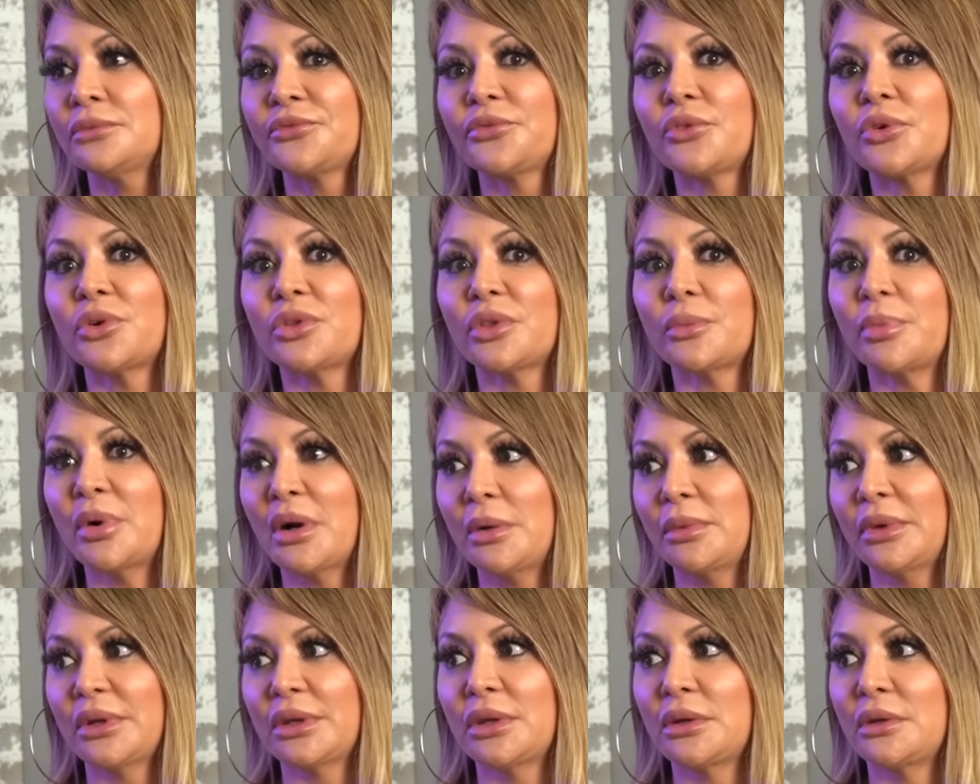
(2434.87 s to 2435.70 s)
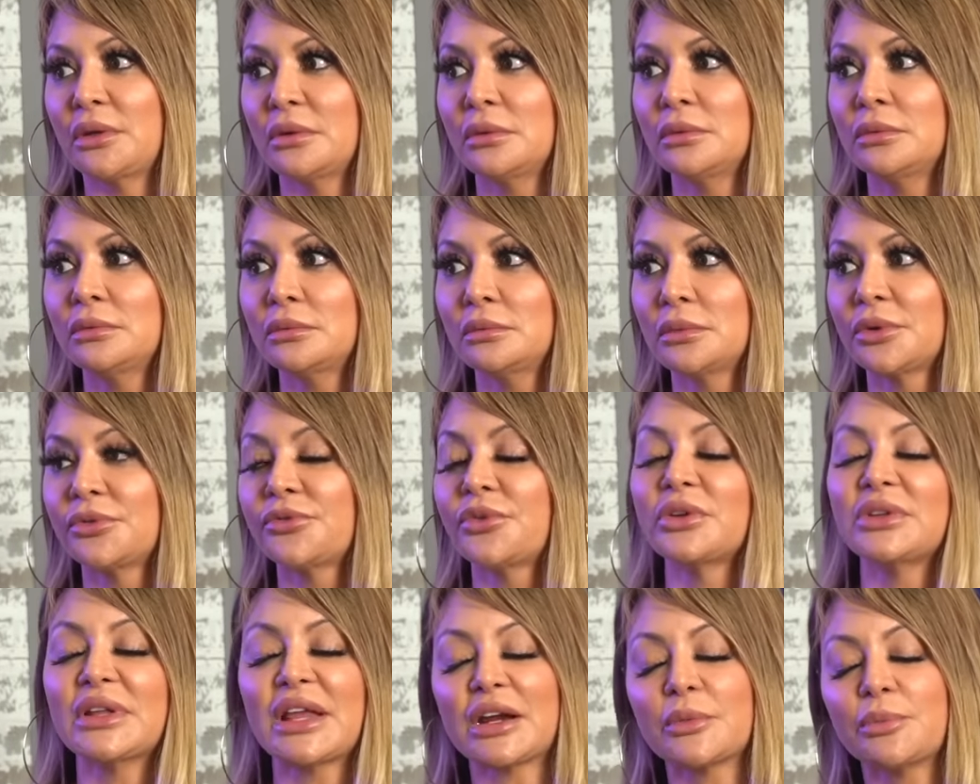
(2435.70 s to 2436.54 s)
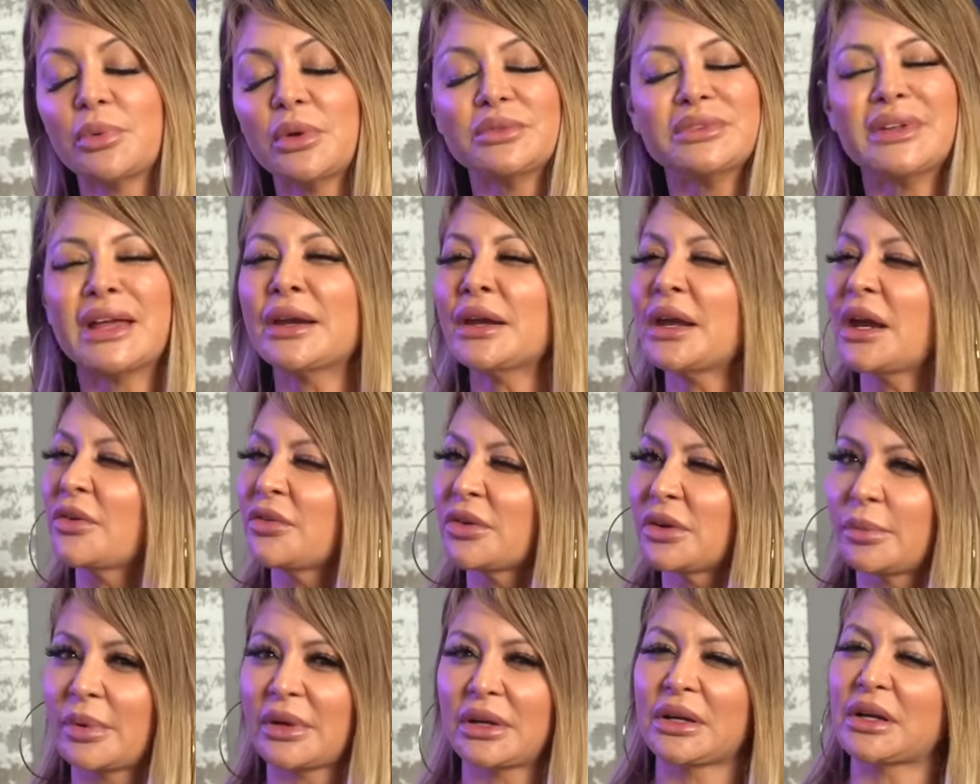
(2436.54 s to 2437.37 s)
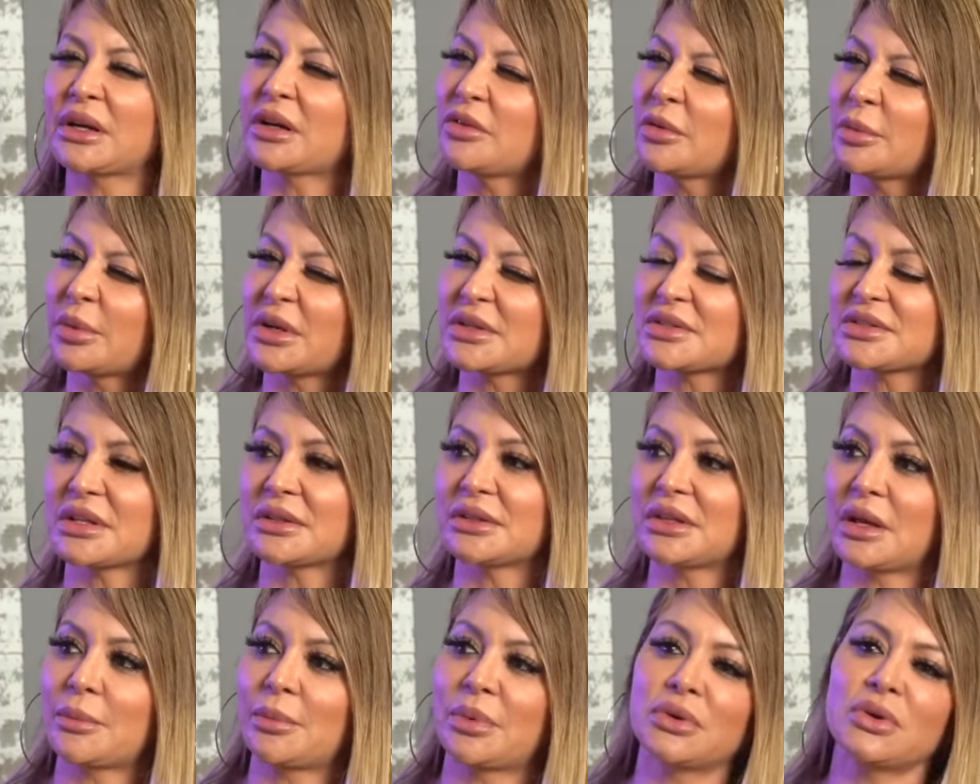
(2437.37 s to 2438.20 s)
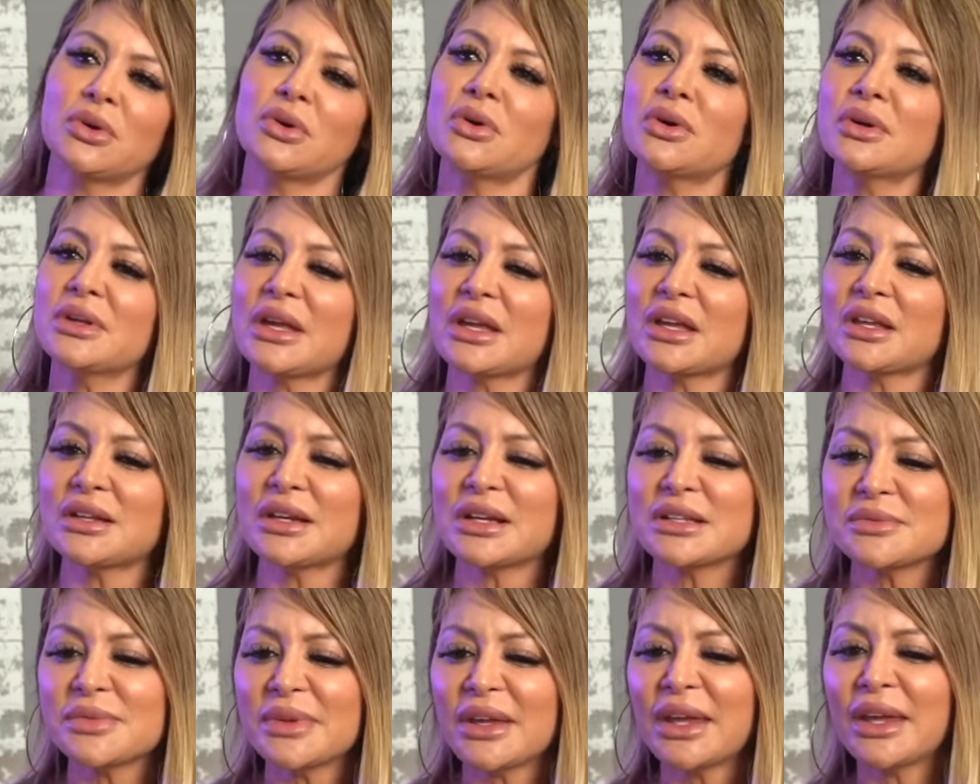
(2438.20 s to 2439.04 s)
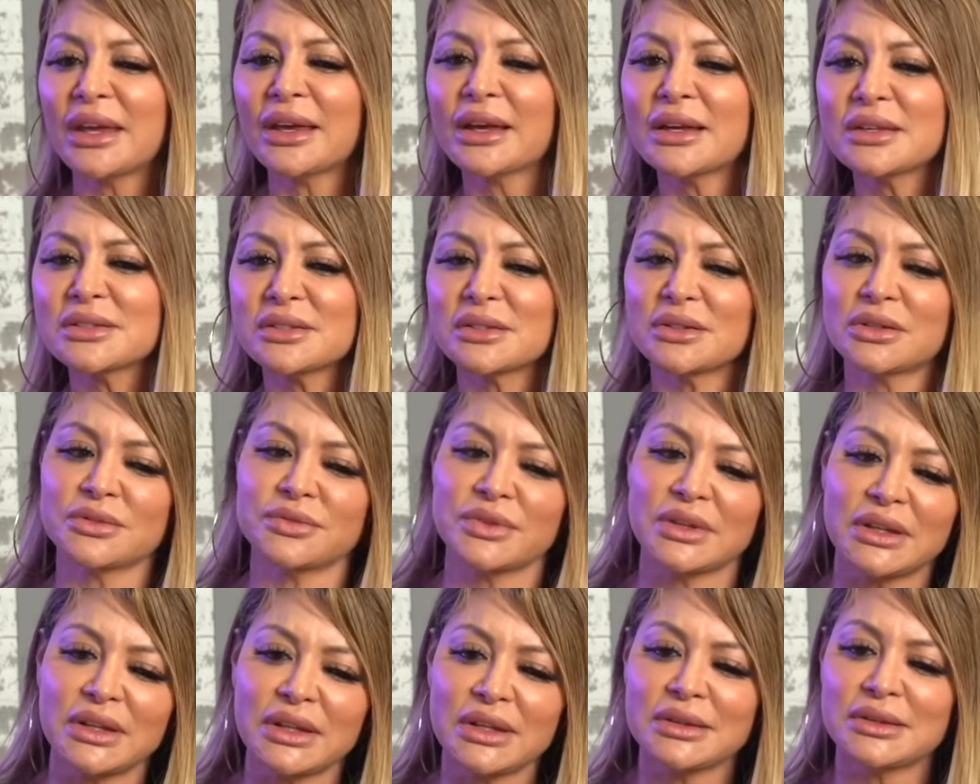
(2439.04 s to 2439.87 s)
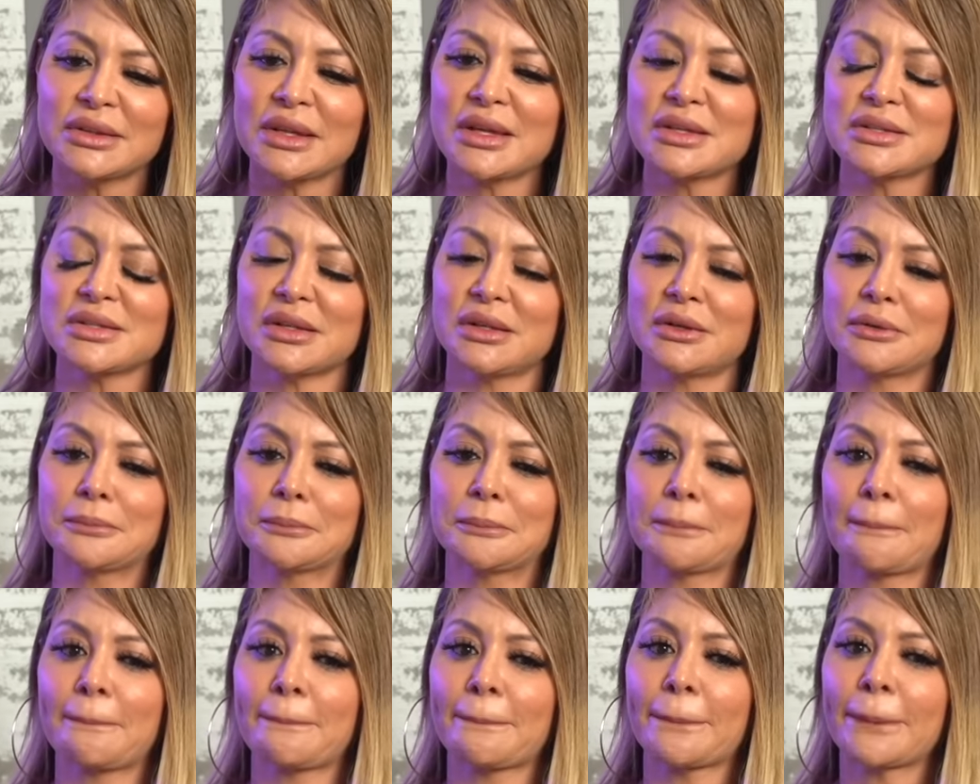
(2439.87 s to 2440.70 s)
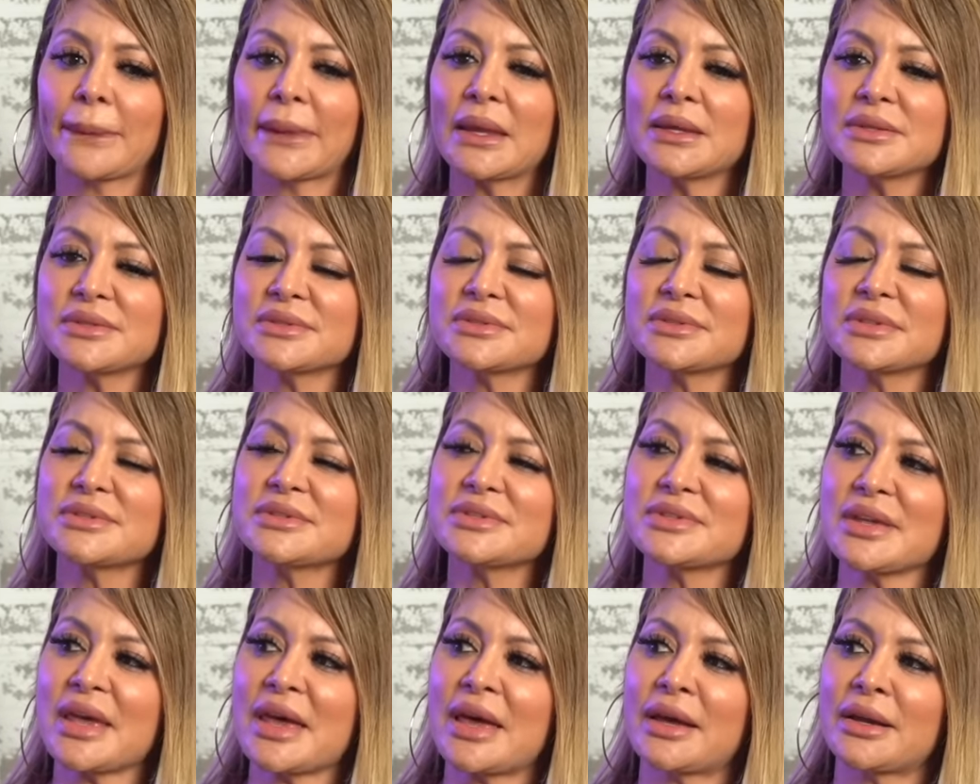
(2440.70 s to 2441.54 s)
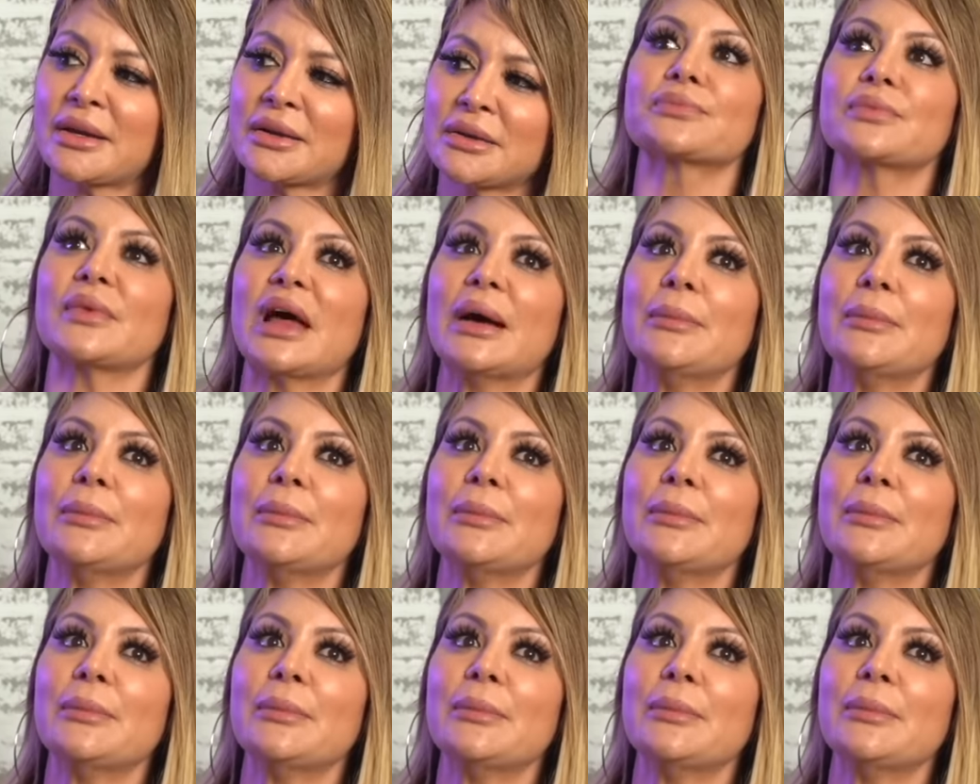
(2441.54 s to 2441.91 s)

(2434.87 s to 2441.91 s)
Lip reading: for the public, you know, or for a lot of people. Not everybody. Not everybody's like that. But no, yeah, las viejas, you know, viejitas. And it's sad.